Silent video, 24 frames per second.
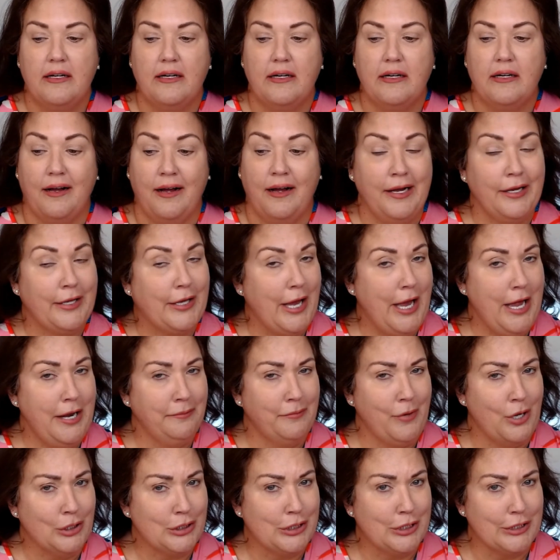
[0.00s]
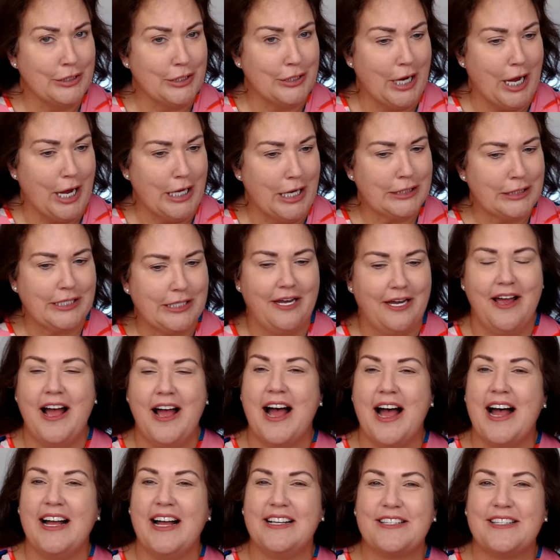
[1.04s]
I can multitask.
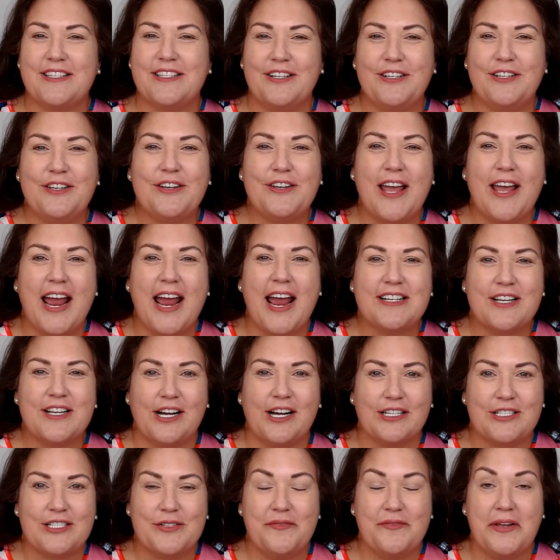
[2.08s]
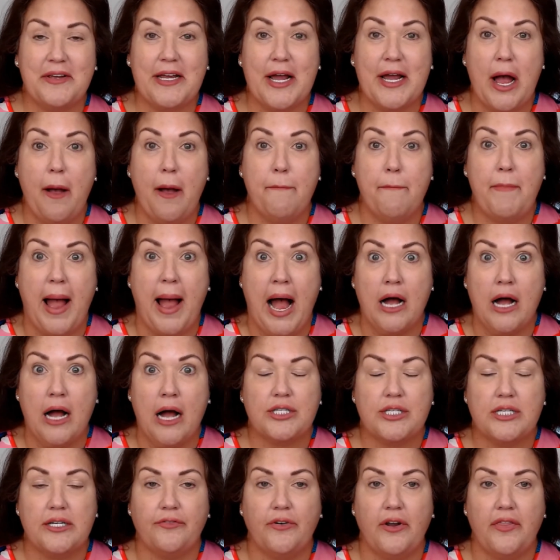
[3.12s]
So you can talk to me about
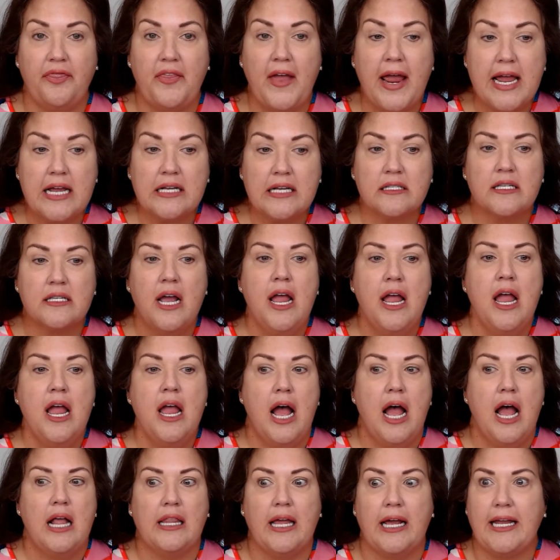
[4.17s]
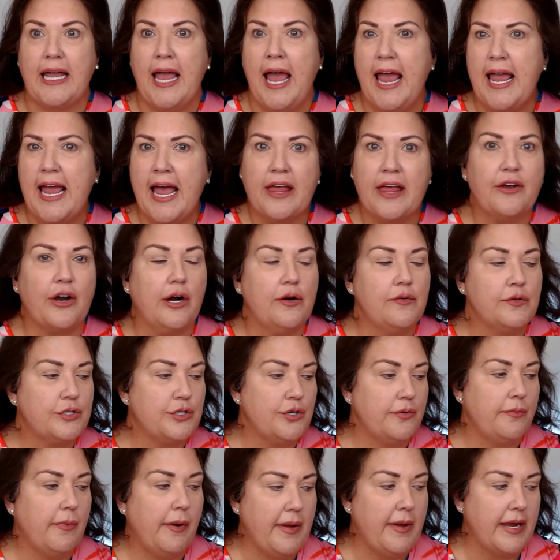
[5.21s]
different things like, hey, Heather, I was
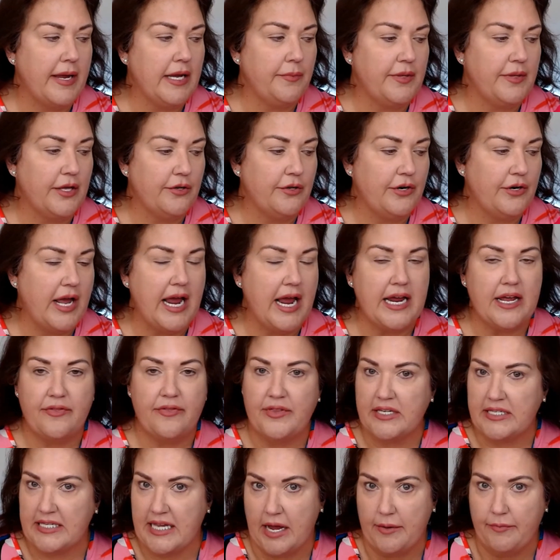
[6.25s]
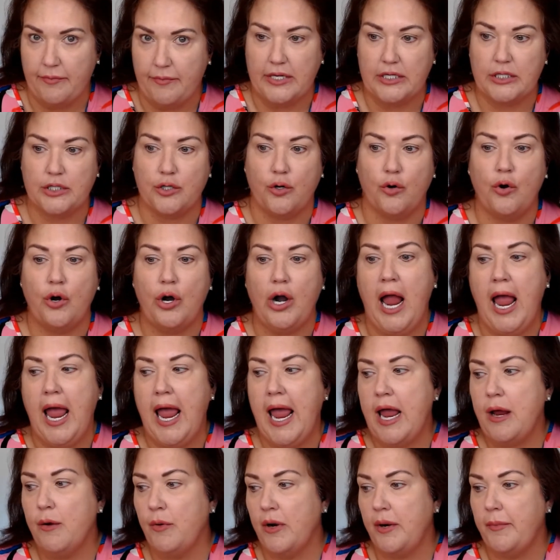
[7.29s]
doing my makeup the other day and this happened, or
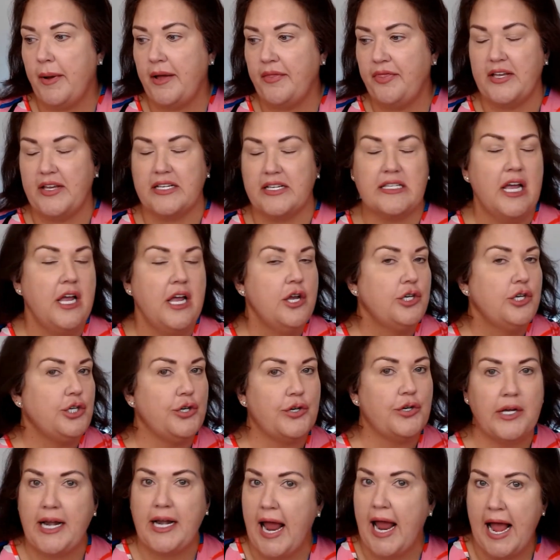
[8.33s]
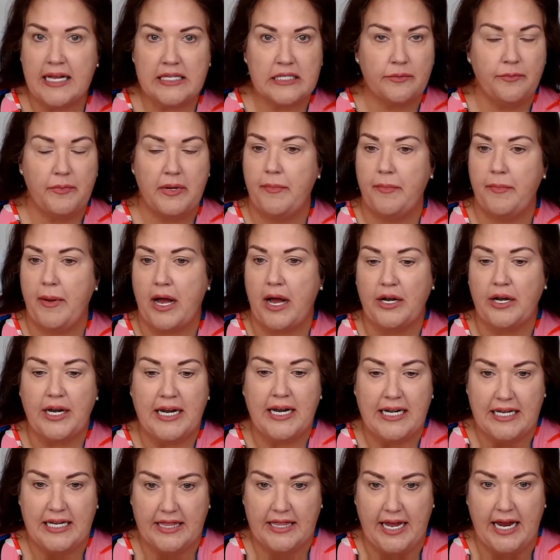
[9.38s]
hey, what about this? You can ask me about
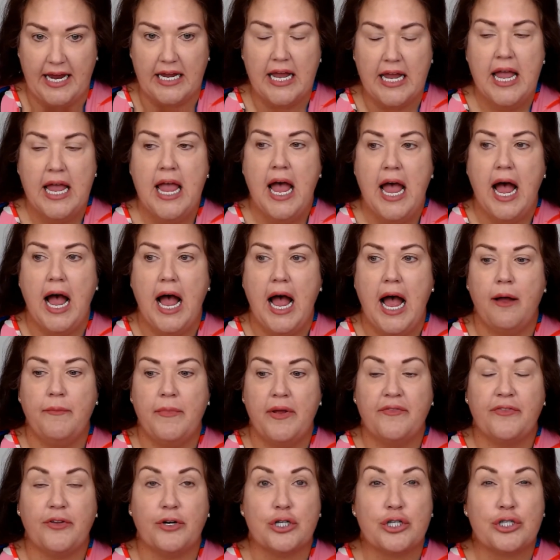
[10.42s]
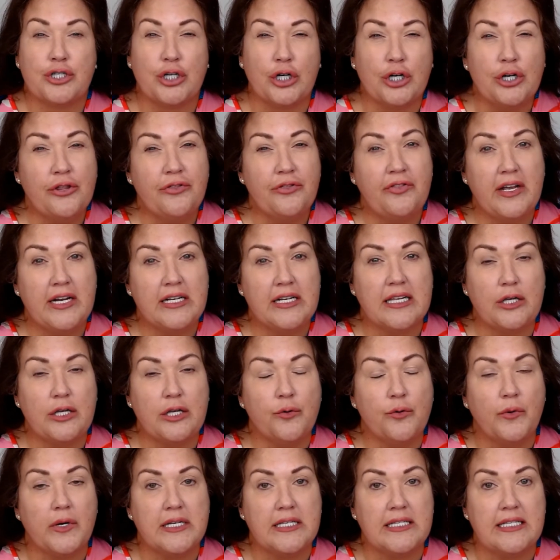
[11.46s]
anything. If there's certain things that
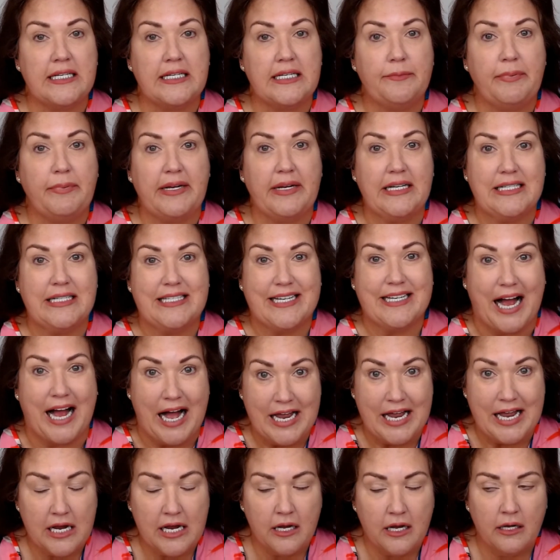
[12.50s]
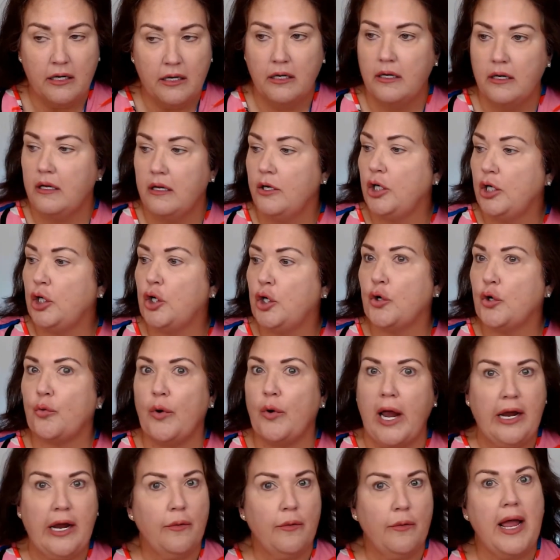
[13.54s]
you want to see being done,
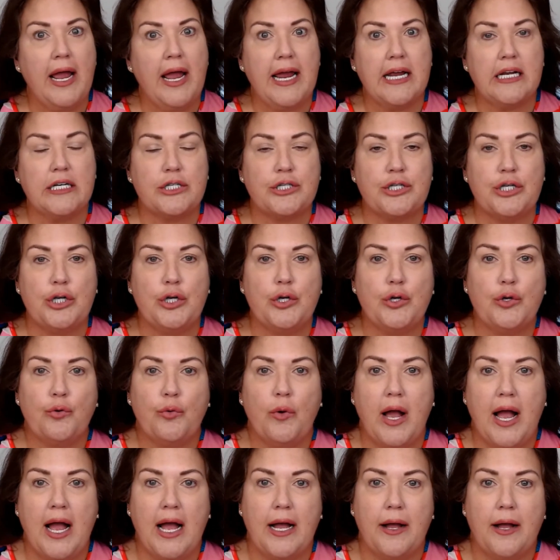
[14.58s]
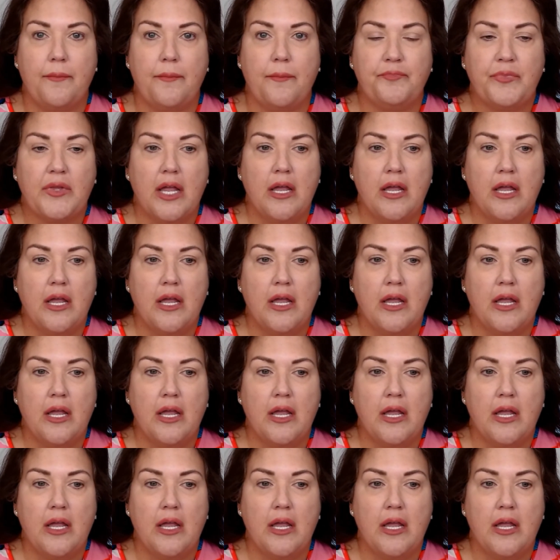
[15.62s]
great way to,